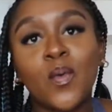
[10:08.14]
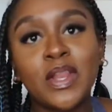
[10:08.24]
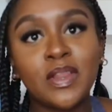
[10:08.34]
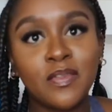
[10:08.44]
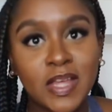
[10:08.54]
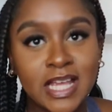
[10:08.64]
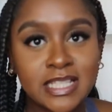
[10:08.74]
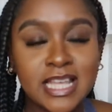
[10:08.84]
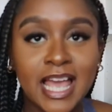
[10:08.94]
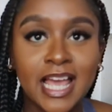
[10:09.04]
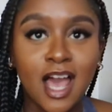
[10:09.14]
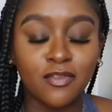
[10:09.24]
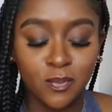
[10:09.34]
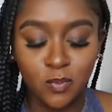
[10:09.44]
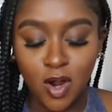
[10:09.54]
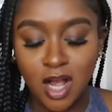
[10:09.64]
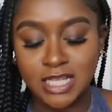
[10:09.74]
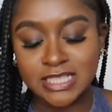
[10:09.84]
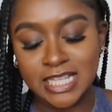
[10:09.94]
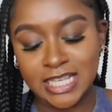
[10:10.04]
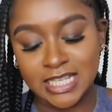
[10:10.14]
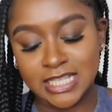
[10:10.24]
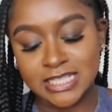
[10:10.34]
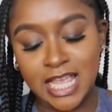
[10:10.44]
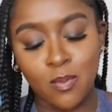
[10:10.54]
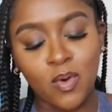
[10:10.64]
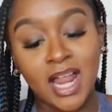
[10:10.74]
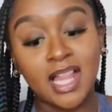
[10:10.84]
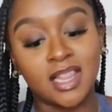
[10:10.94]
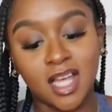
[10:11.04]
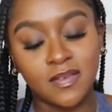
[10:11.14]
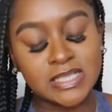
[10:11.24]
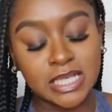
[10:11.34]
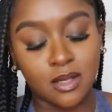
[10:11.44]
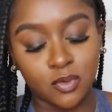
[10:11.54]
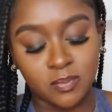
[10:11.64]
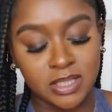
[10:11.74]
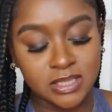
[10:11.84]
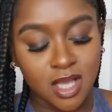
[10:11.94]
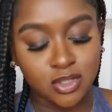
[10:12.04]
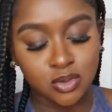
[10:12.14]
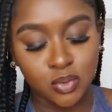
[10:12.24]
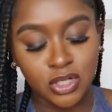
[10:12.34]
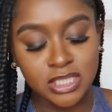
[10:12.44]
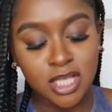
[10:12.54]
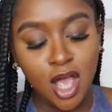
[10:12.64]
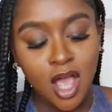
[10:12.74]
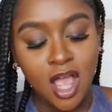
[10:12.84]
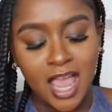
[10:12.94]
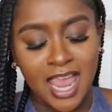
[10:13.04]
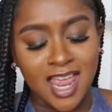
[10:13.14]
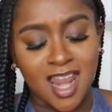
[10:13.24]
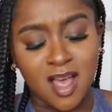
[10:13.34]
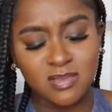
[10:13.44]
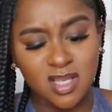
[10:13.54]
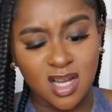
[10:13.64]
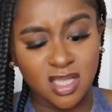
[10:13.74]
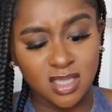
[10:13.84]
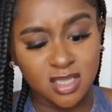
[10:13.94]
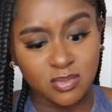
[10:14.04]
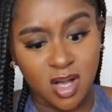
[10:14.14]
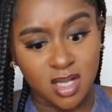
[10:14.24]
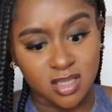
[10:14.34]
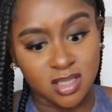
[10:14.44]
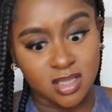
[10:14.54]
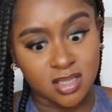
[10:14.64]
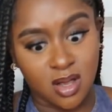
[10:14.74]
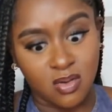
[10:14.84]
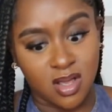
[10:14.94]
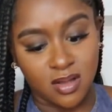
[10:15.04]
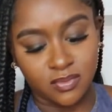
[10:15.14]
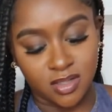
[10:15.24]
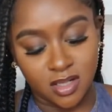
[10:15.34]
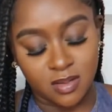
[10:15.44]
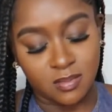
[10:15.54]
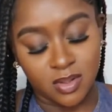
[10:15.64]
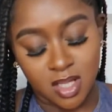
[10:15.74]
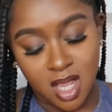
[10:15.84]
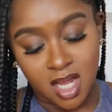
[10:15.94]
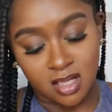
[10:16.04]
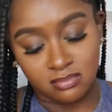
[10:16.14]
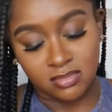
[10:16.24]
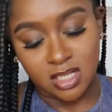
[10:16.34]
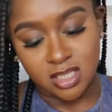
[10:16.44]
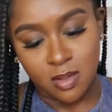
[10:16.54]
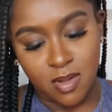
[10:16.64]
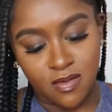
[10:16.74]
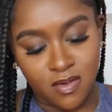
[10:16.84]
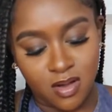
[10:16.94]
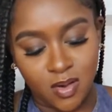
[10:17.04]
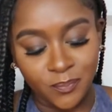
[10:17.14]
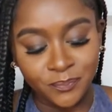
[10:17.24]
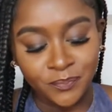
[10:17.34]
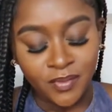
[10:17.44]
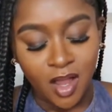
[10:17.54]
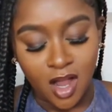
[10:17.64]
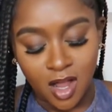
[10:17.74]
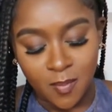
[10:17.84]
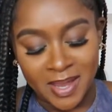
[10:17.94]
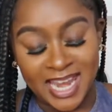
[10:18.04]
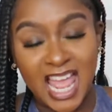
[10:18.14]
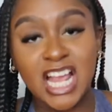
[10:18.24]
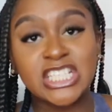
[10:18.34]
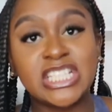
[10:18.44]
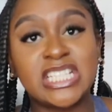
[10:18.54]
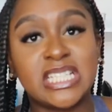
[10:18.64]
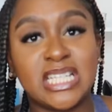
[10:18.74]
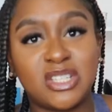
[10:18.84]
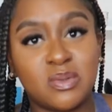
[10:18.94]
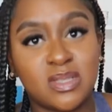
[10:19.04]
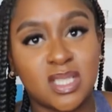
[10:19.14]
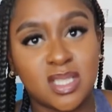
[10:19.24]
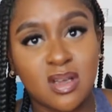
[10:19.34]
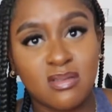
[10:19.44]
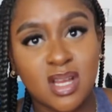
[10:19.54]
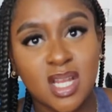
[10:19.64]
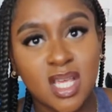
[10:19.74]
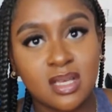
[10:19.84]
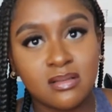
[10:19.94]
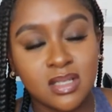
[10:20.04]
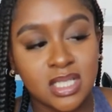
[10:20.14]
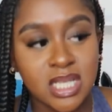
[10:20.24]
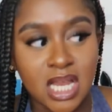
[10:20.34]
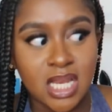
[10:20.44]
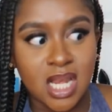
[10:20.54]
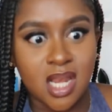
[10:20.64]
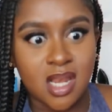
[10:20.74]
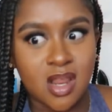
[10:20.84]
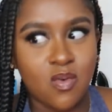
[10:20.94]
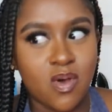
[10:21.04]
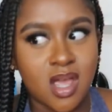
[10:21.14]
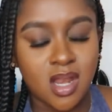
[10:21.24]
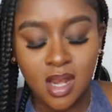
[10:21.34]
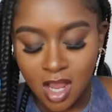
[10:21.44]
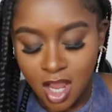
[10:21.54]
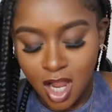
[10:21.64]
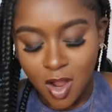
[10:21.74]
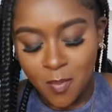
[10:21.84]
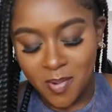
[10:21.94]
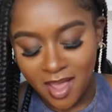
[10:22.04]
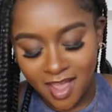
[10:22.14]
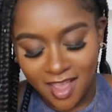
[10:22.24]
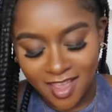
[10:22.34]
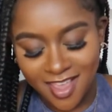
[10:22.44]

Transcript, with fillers: So, one of the things I got from Ross is, and what I love to get from discount stores, and I'm sorry that this box is so effed up, but like, that's not my fault. Um, and I actually did use this already because I needed a new one. But